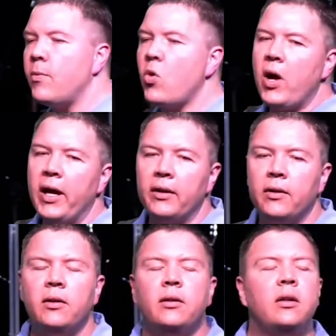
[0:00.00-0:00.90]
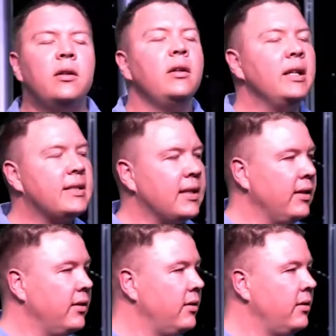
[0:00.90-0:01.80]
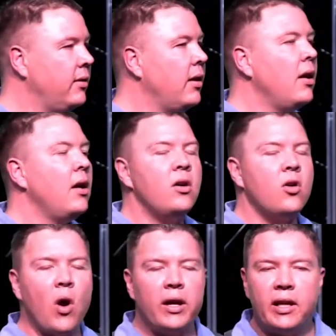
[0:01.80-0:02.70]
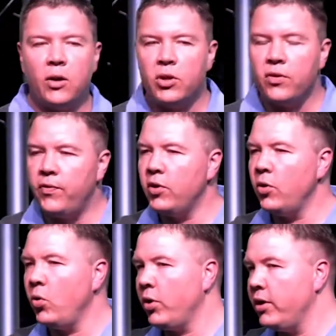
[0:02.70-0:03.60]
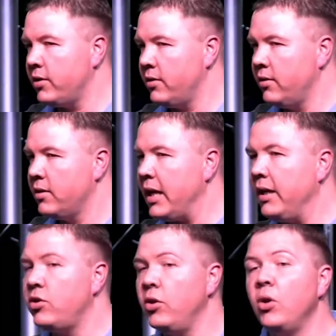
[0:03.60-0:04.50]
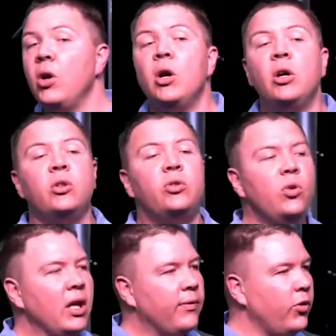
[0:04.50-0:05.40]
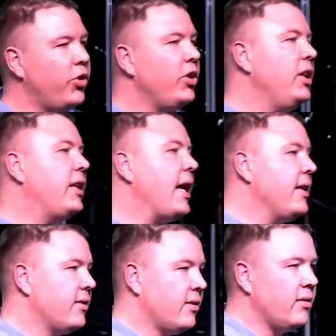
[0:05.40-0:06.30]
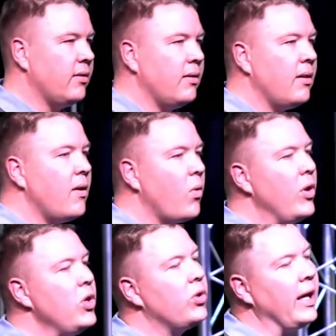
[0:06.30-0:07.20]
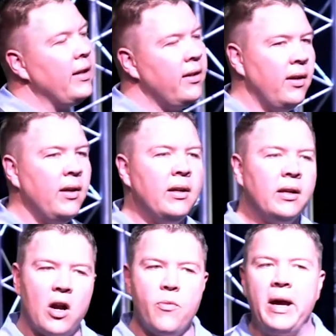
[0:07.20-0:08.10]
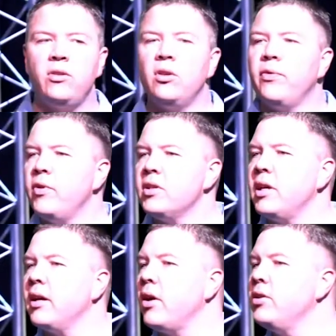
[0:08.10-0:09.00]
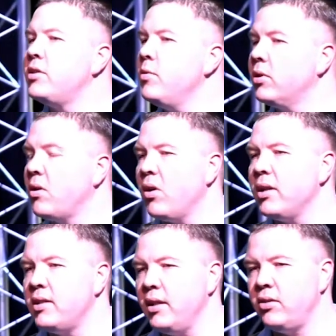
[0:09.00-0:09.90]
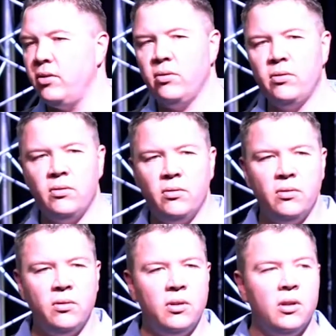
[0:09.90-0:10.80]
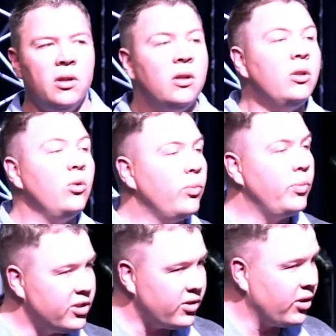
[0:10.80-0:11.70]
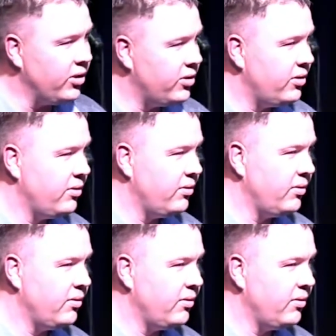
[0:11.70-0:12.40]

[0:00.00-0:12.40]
keep quiet, listen. Write down what you feel the Lord is saying to you. Do that for 30 days. When you're done, go back to the first day and go and see what God has said to you. You will be astonished.